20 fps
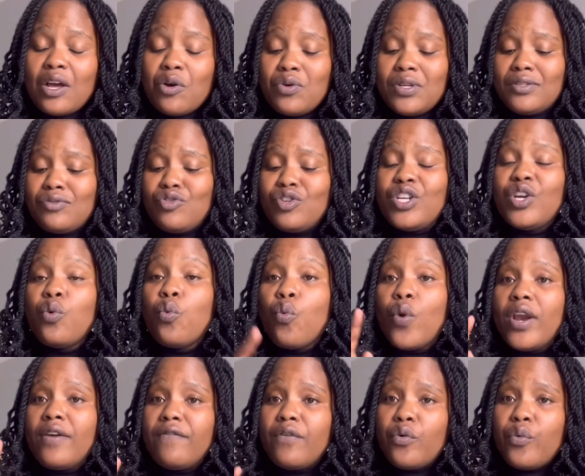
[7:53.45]
I was reading
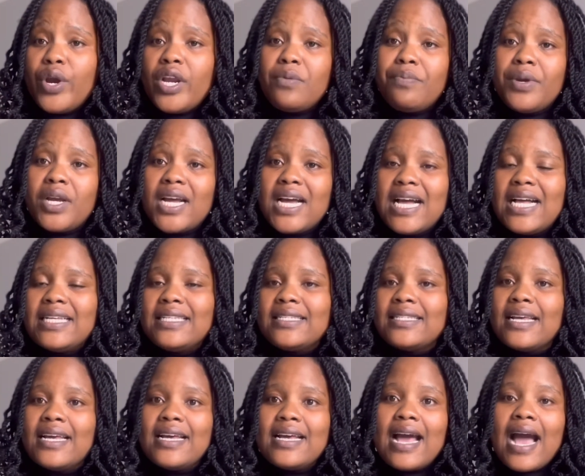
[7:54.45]
word for word because
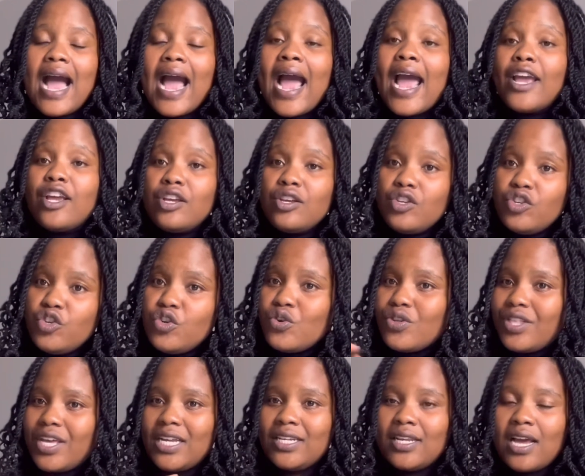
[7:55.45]
I
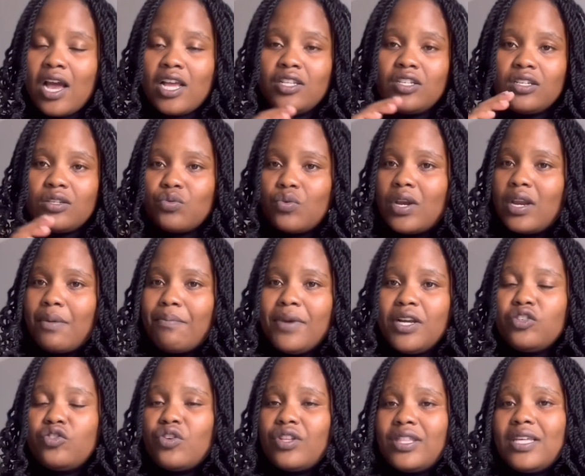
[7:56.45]
knew that I just want to
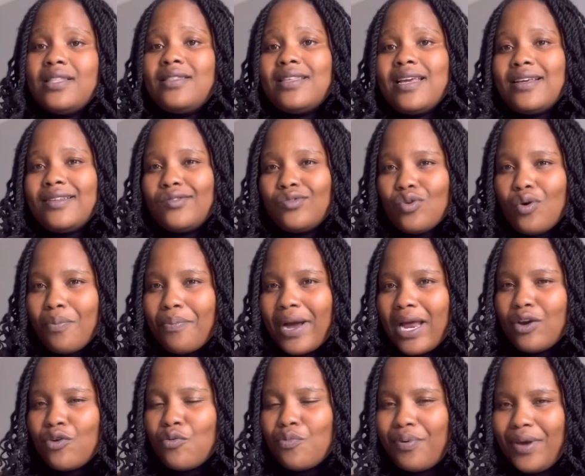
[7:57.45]
make sure that there is no
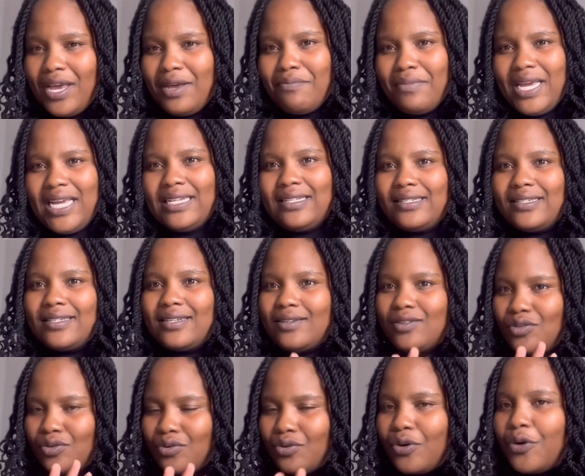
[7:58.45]
balloon payment,
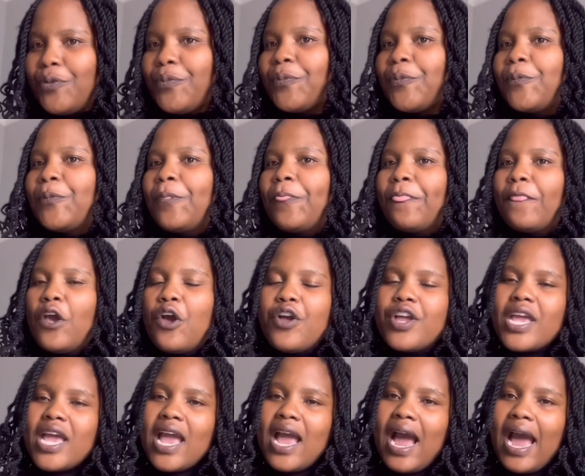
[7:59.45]

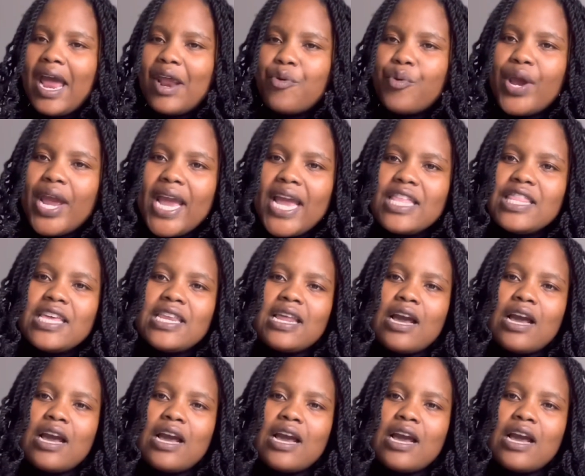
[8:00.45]
Okay, I read and I